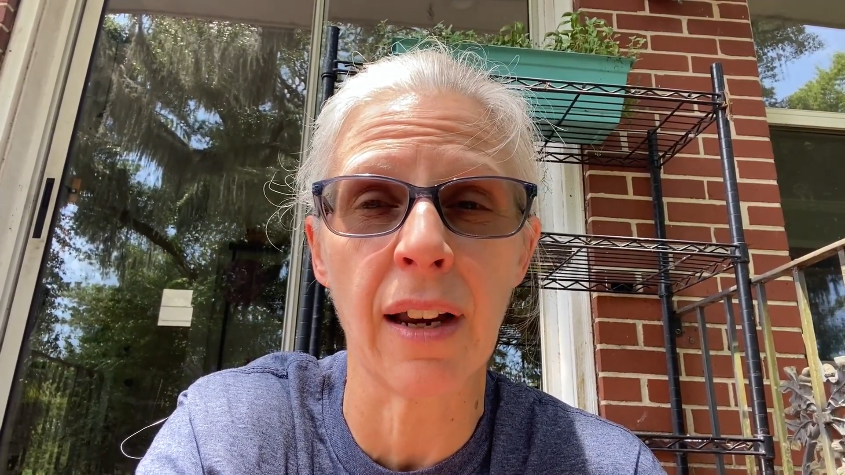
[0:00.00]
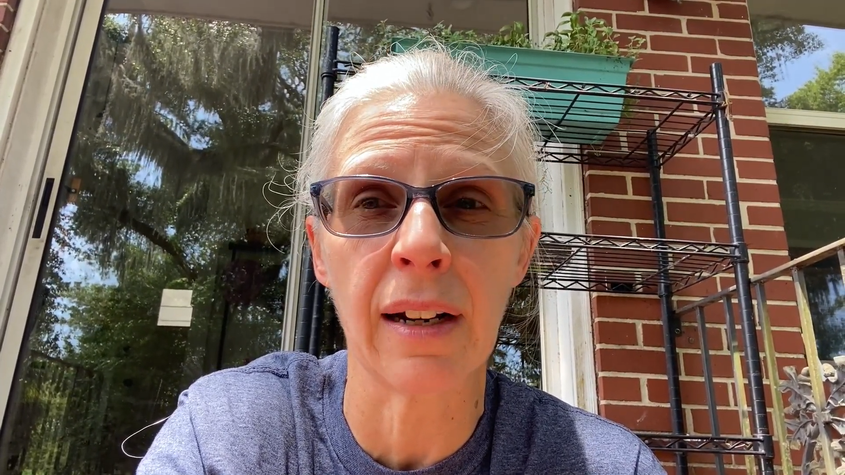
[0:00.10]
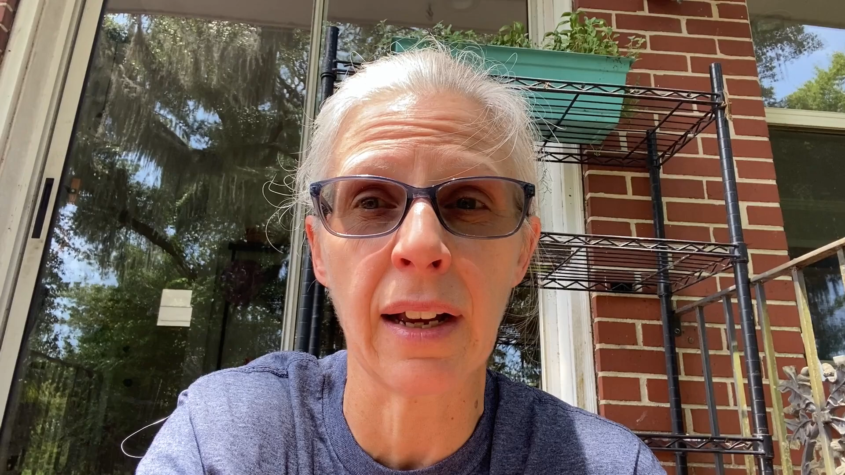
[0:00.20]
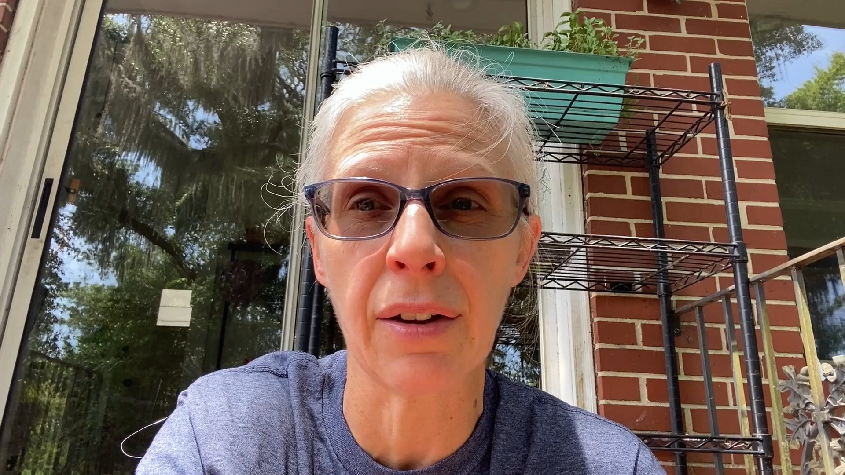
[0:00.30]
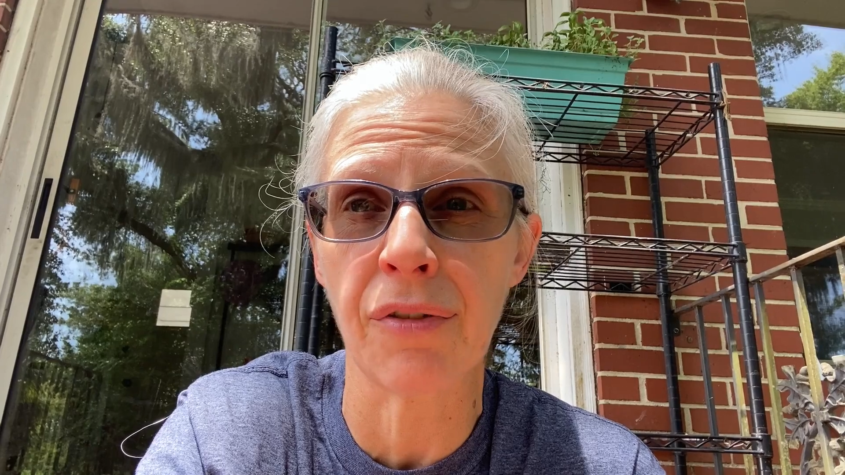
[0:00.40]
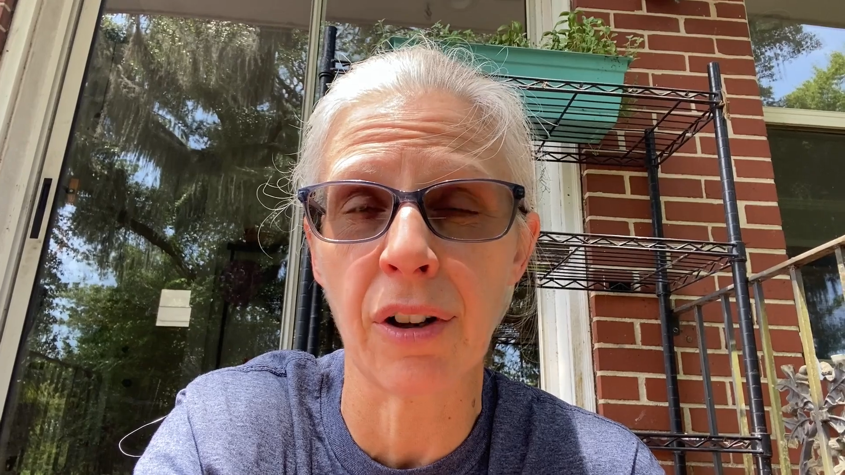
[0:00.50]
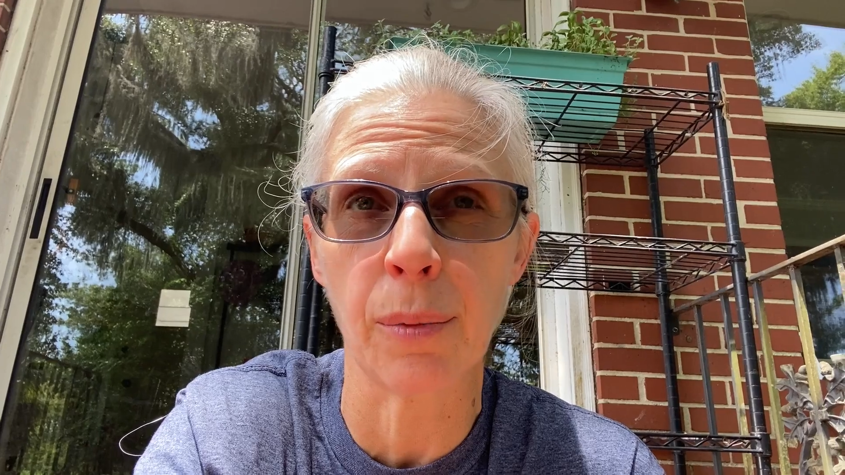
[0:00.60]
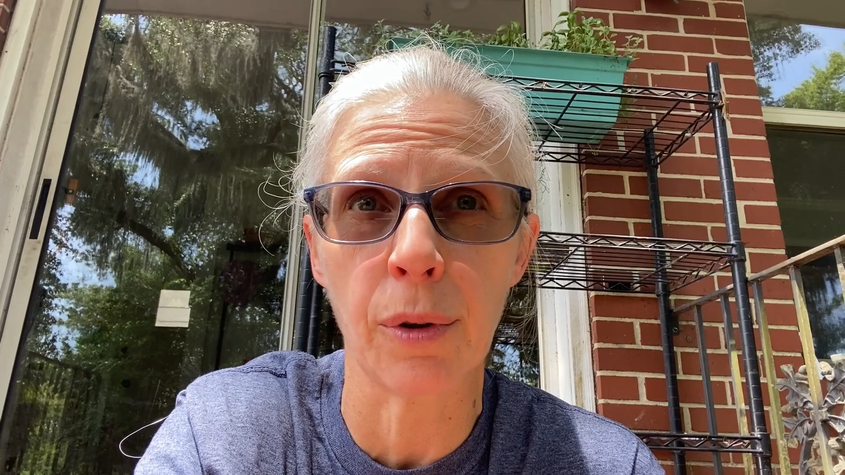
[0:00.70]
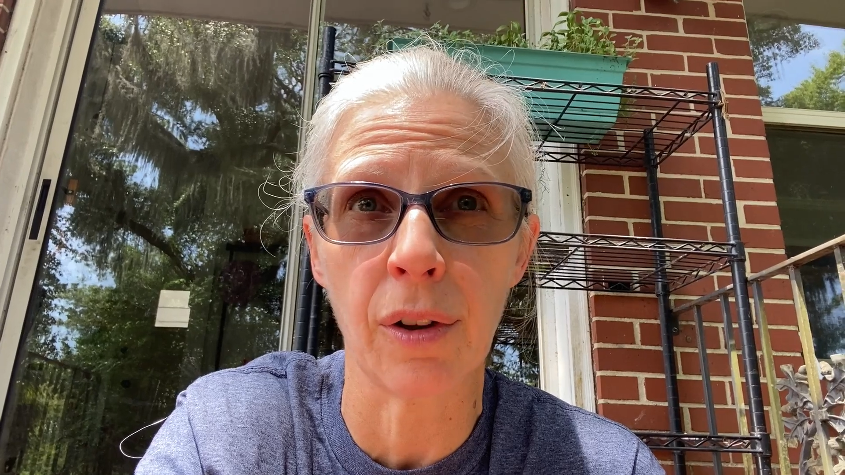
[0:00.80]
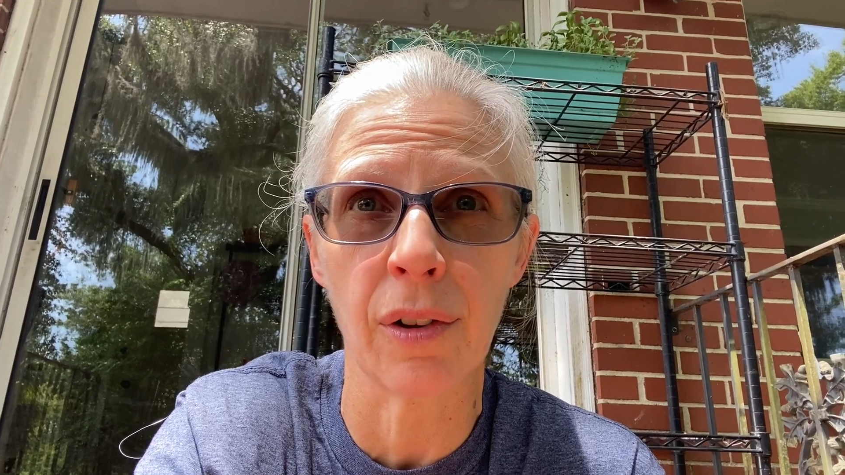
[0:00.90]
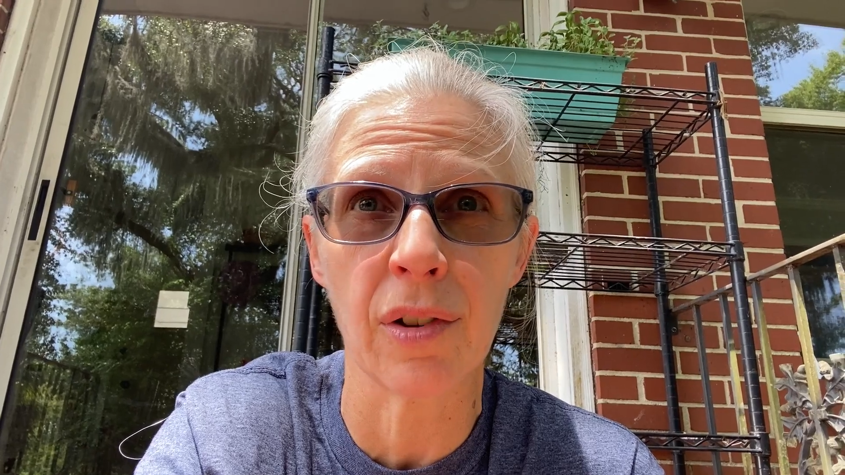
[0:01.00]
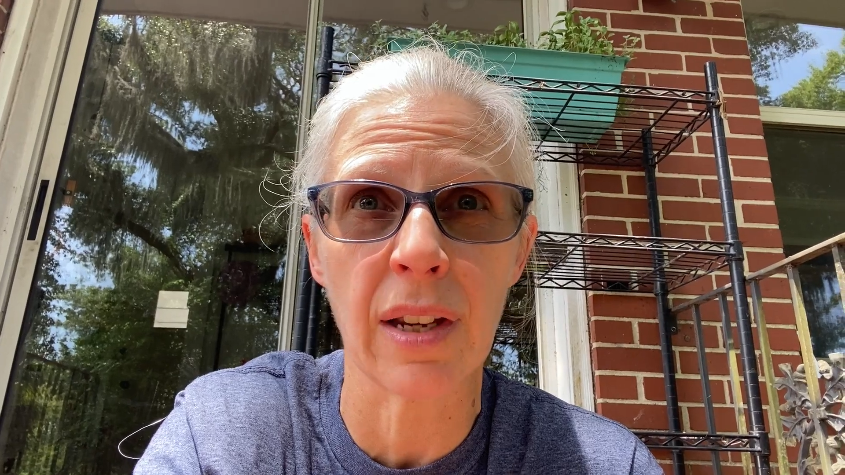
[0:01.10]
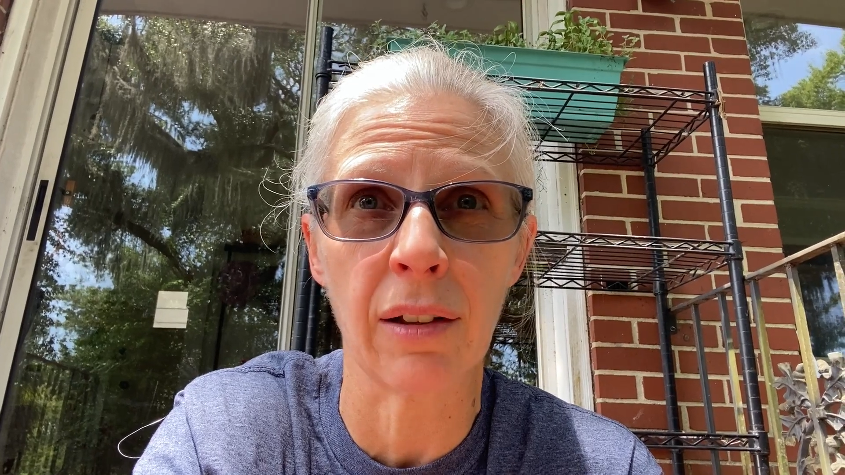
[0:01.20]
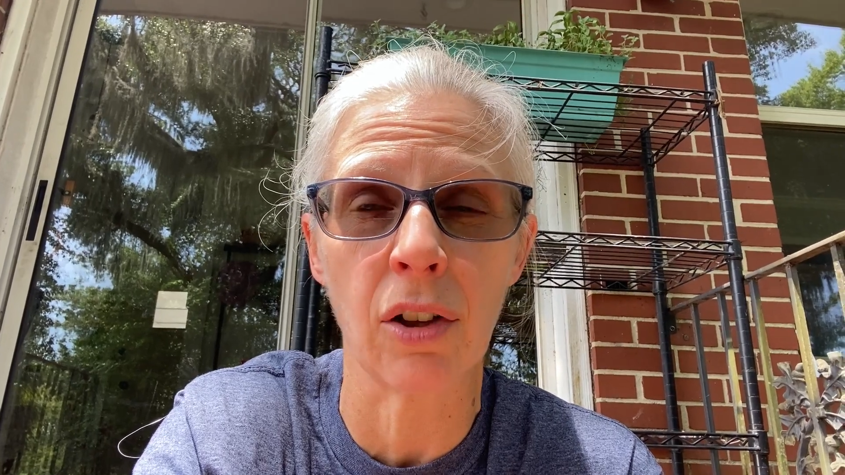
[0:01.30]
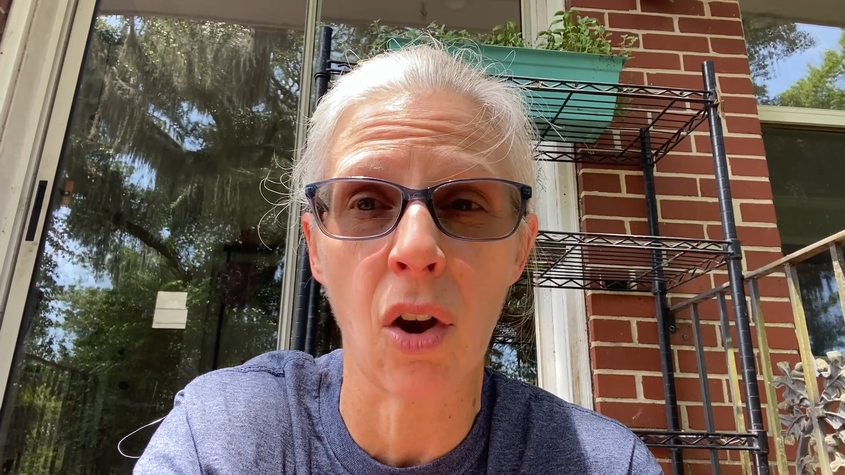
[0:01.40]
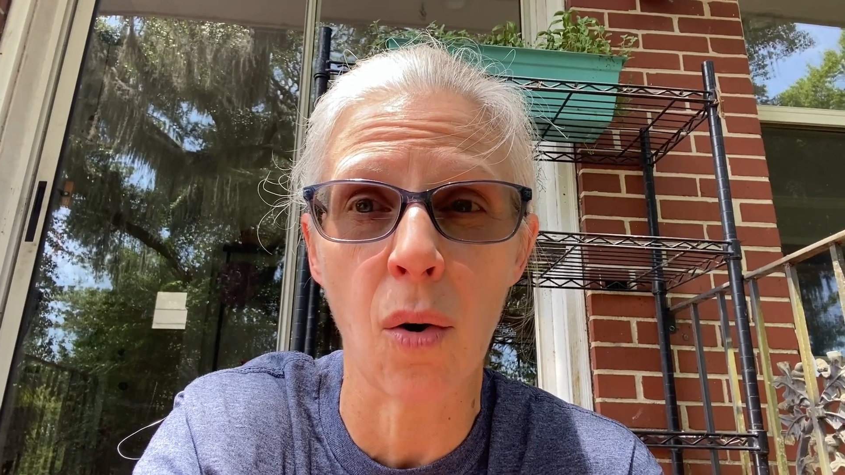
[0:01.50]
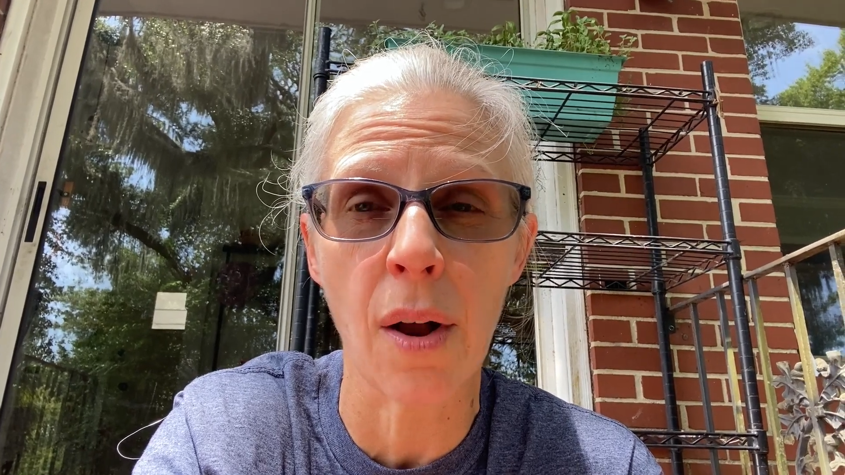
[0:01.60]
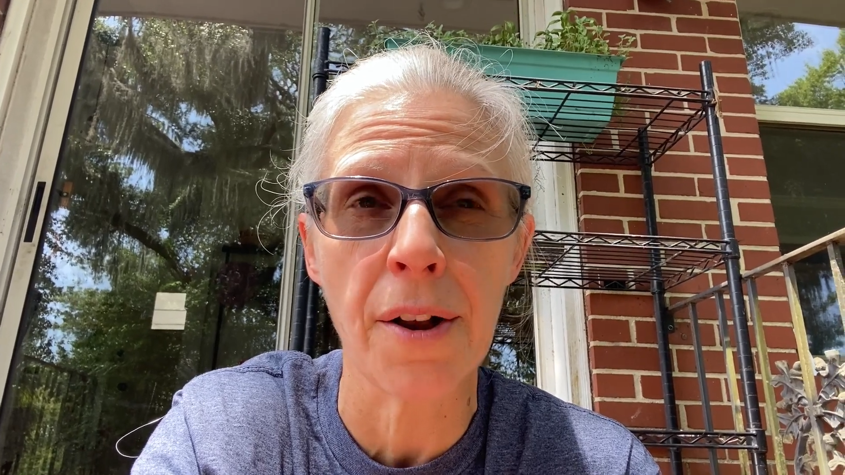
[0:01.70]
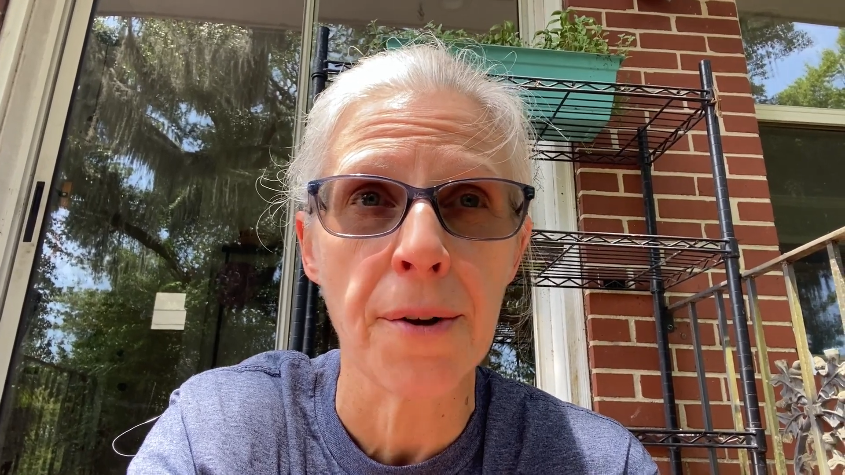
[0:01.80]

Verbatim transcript: and IFR worlds down low